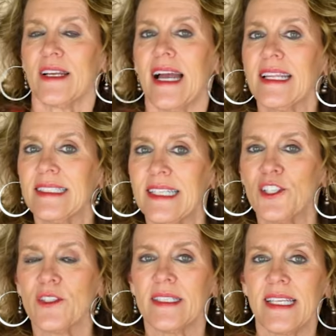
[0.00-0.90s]
you're kind of
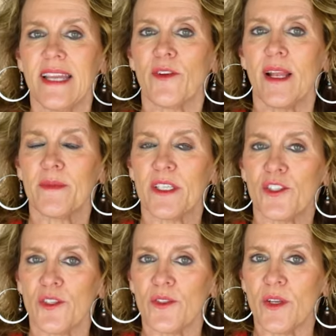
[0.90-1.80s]
teaching the Dave Ramsey,
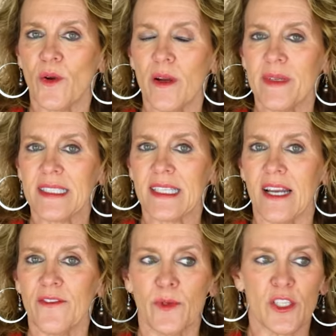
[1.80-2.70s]
Susie Orman
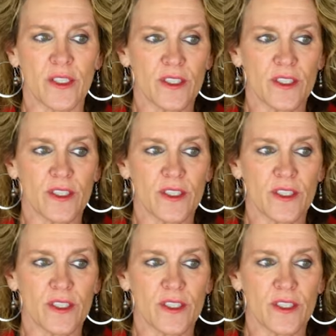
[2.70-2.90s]
stuff, which